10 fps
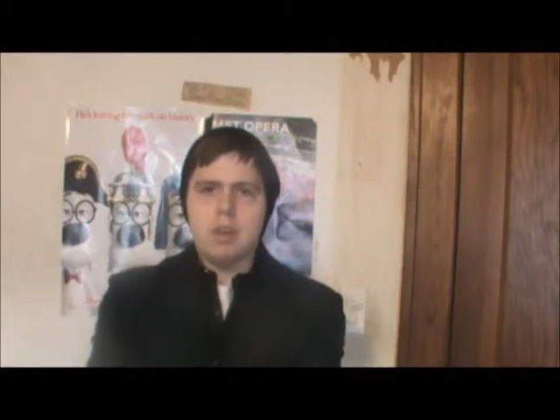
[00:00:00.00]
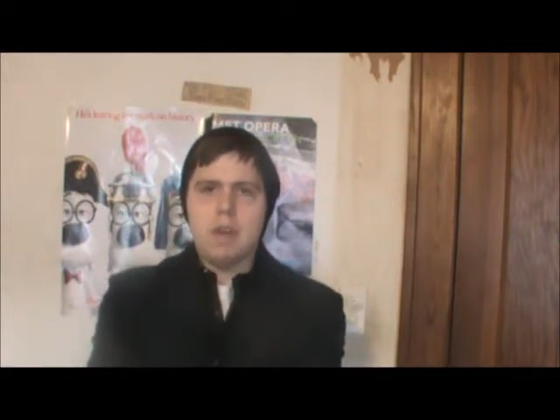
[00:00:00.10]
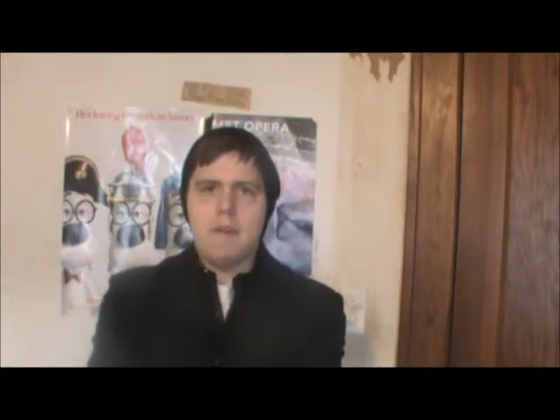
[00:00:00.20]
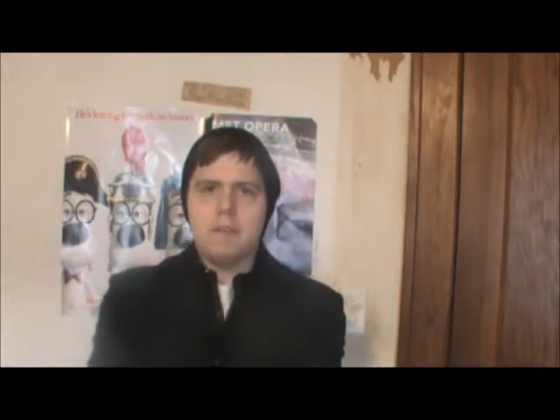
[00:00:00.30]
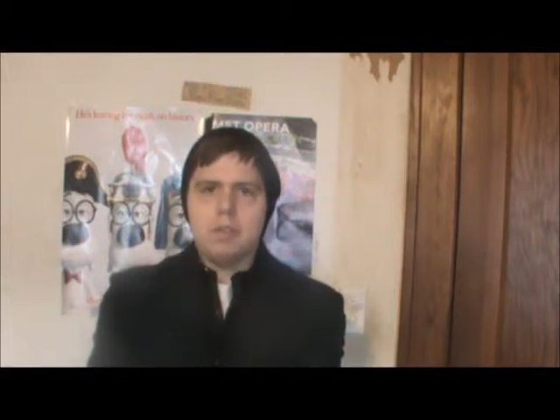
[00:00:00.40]
I
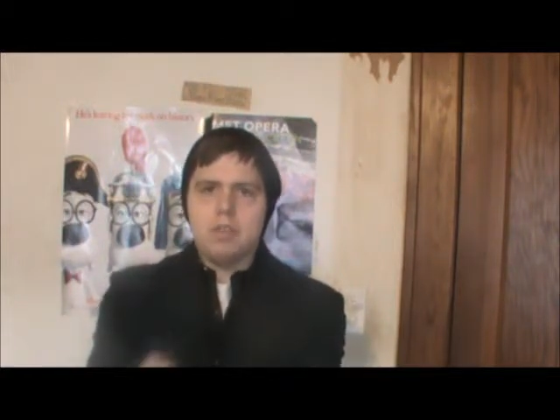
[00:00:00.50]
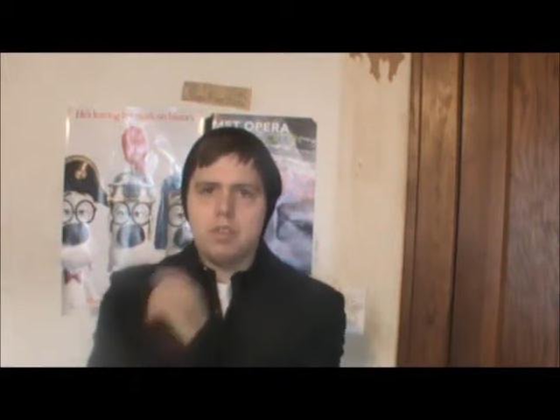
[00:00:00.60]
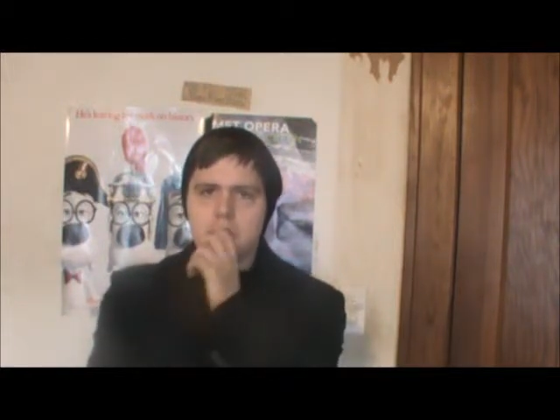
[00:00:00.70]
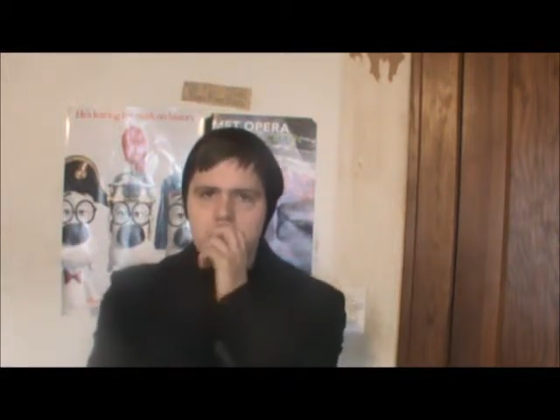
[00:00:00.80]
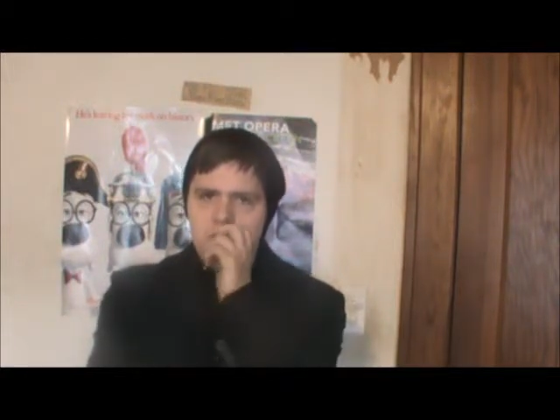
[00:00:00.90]

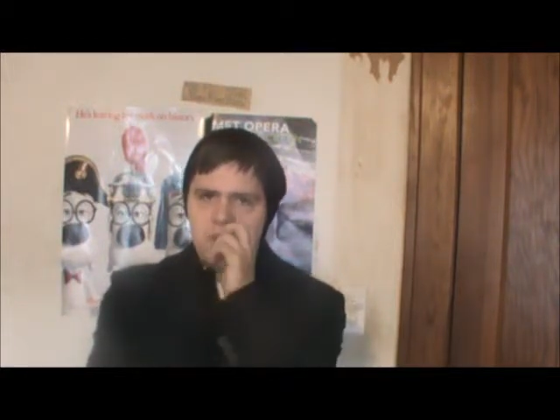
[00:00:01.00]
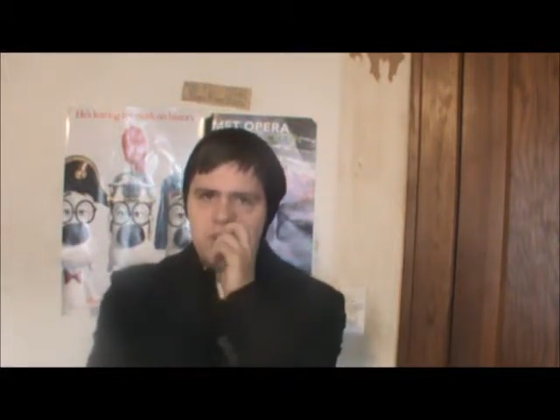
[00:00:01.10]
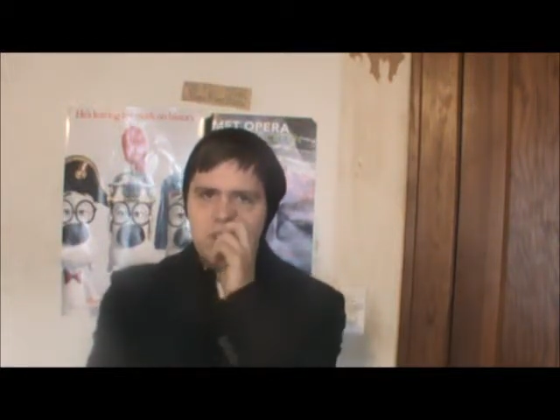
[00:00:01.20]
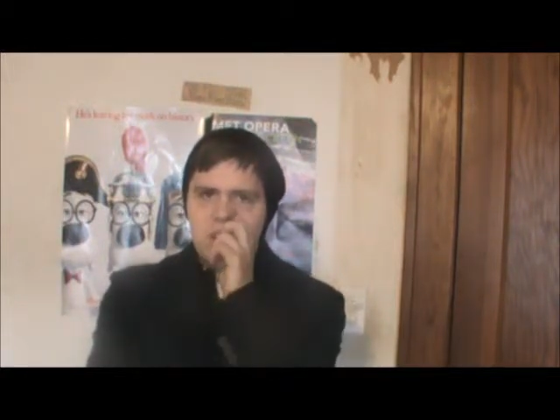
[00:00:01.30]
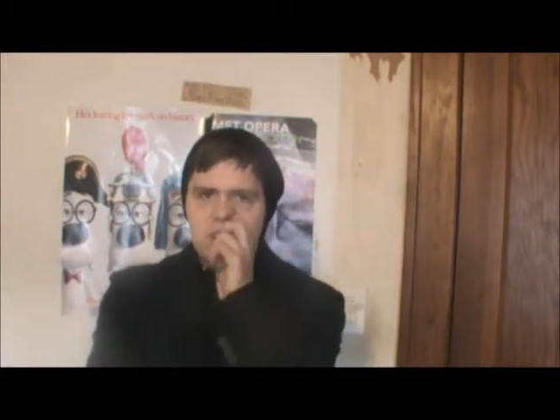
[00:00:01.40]
do
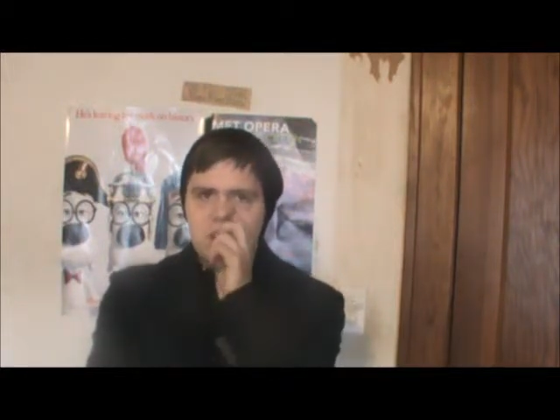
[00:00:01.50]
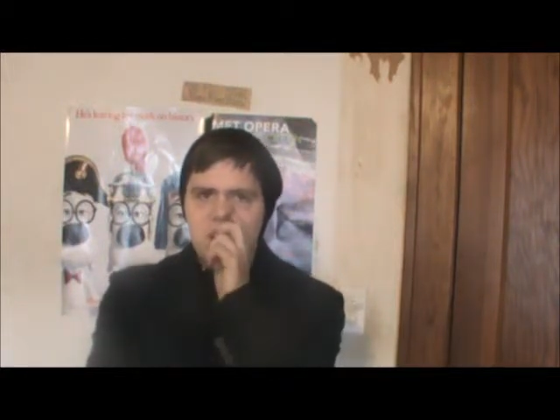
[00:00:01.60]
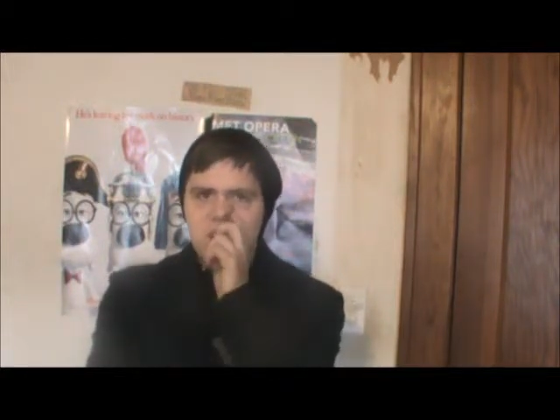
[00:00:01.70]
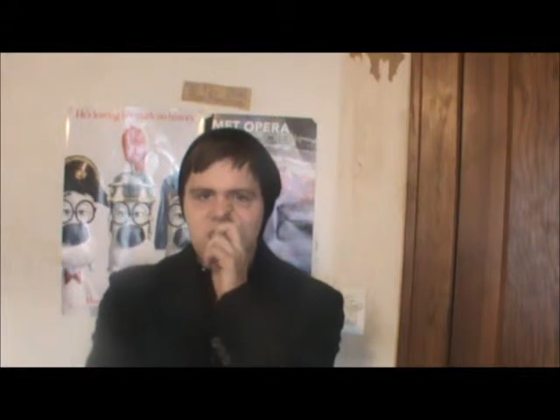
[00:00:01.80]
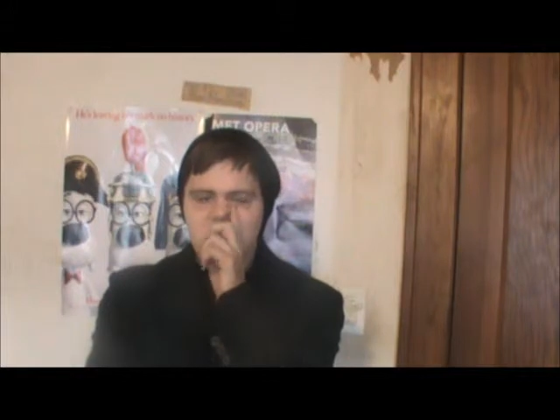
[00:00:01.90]

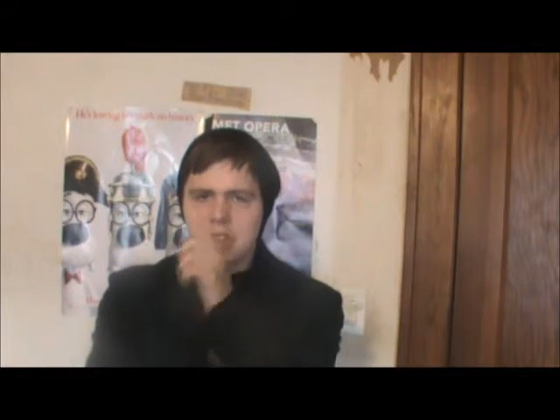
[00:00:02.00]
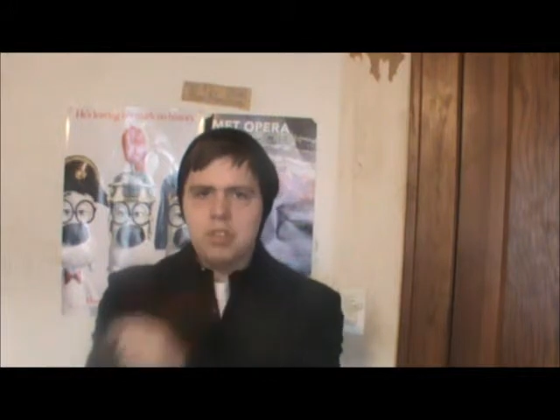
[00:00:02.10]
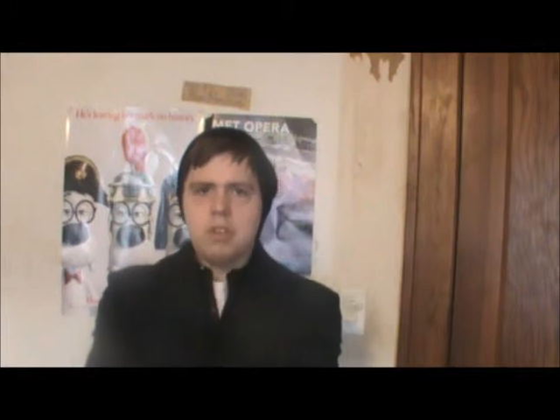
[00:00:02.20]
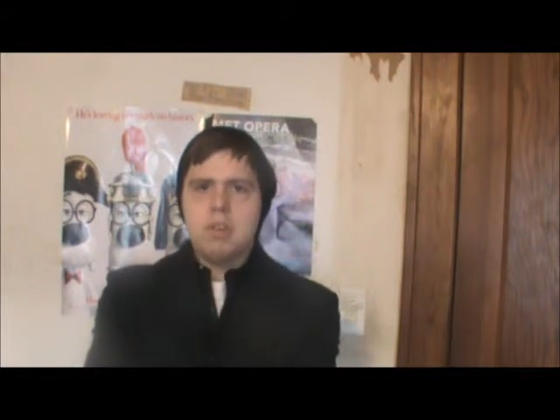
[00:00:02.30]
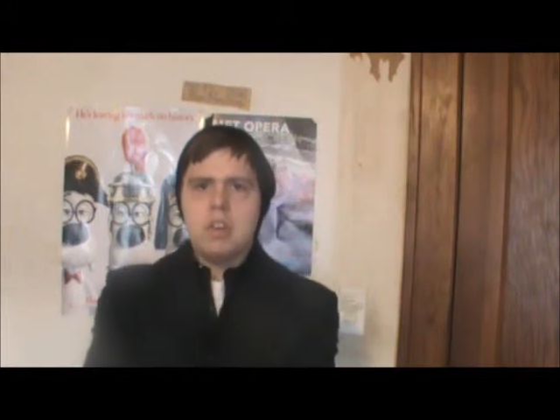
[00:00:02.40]
like that
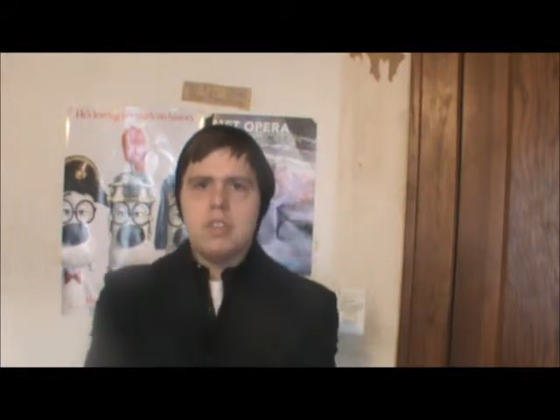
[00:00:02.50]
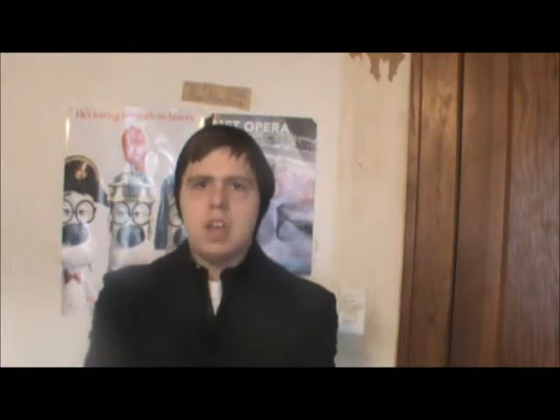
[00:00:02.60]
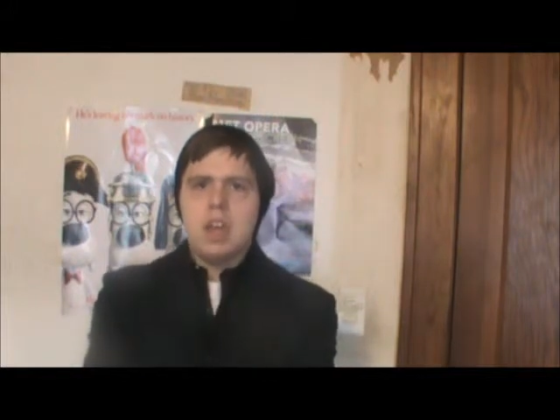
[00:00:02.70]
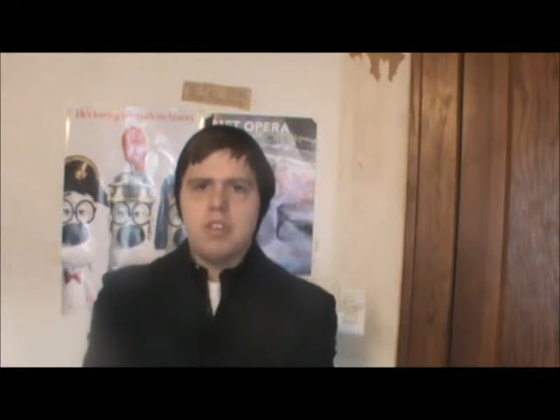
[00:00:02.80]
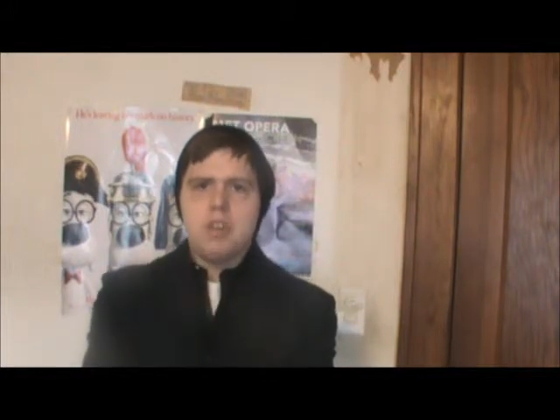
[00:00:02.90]
series,
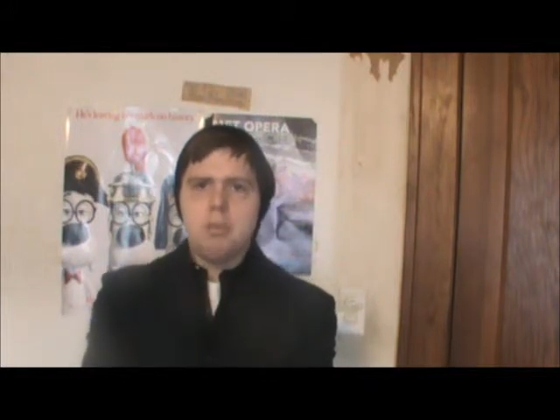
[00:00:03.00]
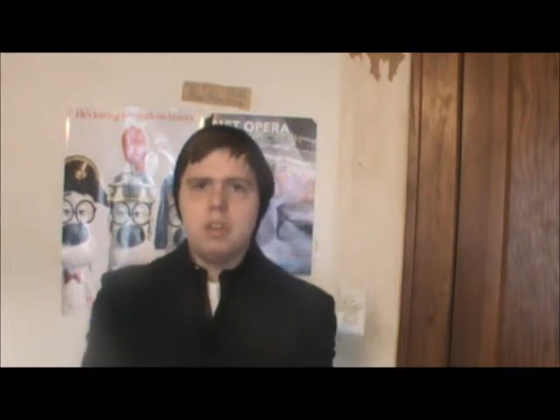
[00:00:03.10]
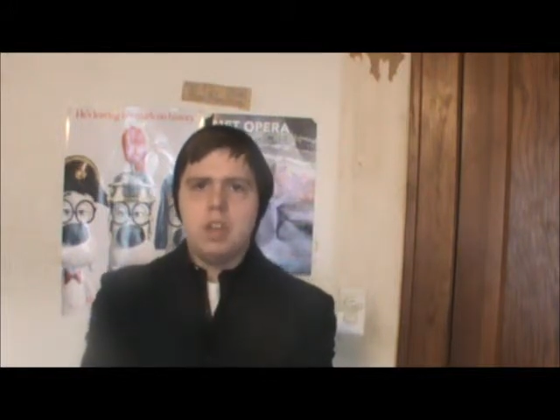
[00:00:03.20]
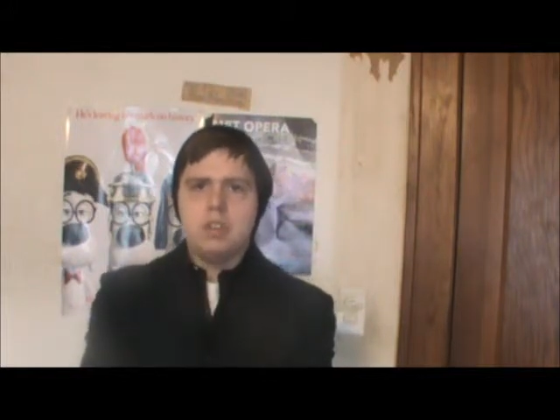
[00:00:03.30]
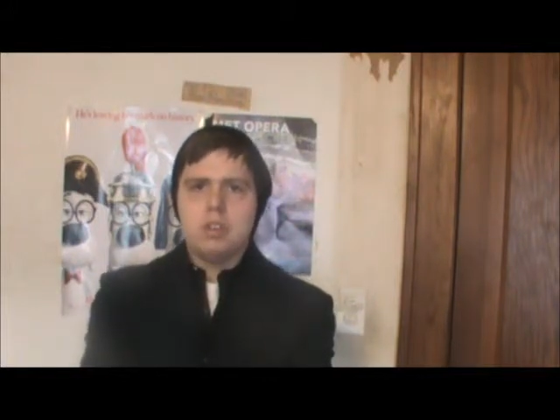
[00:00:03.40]
and I
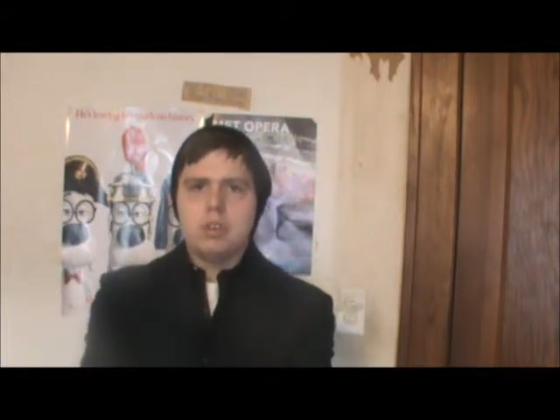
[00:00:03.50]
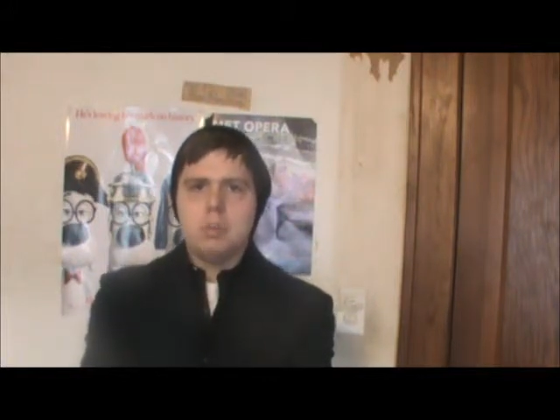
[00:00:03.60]
somewhat like Dr.